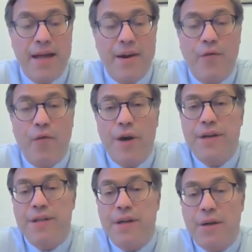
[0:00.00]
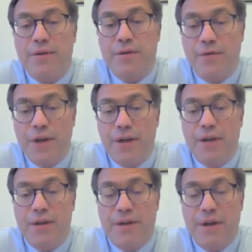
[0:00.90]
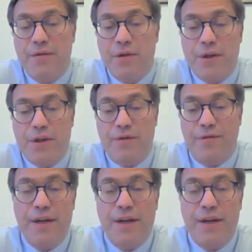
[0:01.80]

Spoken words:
And therefore, it does not receive sufficient